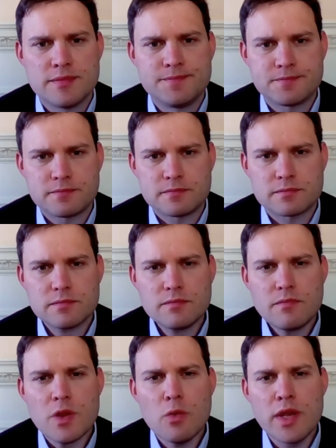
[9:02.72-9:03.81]
can
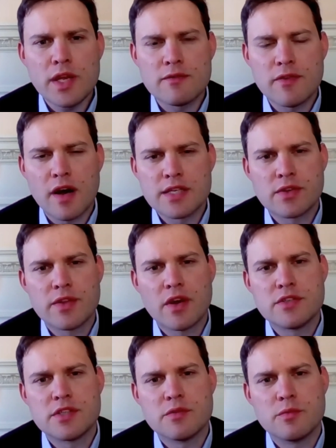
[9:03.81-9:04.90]
advise on
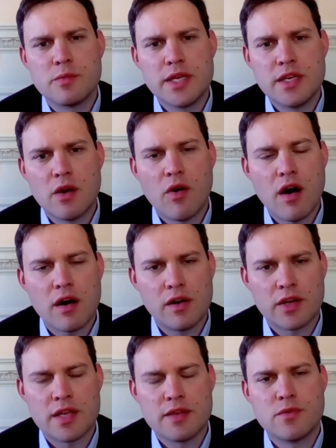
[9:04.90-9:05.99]
those that we know are
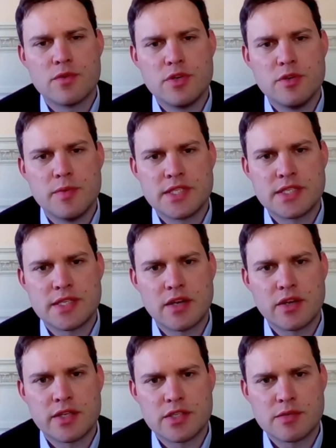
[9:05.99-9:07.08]
looking for new business and
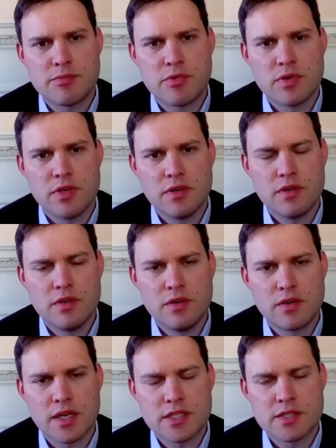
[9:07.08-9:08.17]
looking to support
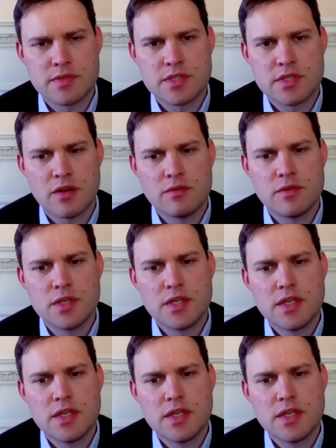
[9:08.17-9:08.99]
new customers. So